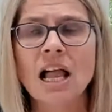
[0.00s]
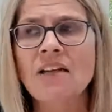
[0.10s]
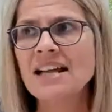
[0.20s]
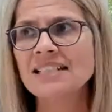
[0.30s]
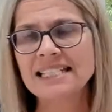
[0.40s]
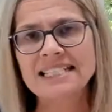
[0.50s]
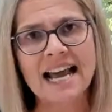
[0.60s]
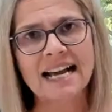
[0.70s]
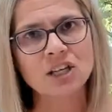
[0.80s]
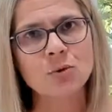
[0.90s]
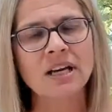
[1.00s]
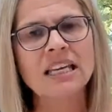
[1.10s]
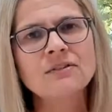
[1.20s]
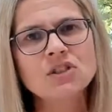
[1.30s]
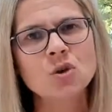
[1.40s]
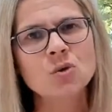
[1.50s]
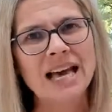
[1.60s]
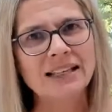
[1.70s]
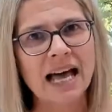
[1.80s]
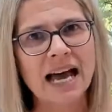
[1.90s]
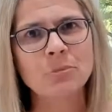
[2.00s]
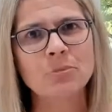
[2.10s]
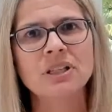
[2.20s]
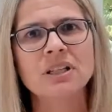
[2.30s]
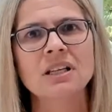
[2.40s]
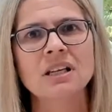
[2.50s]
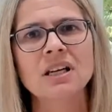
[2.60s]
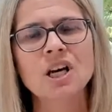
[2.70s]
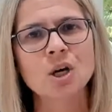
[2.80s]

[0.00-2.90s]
And that's exactly what gives you that liability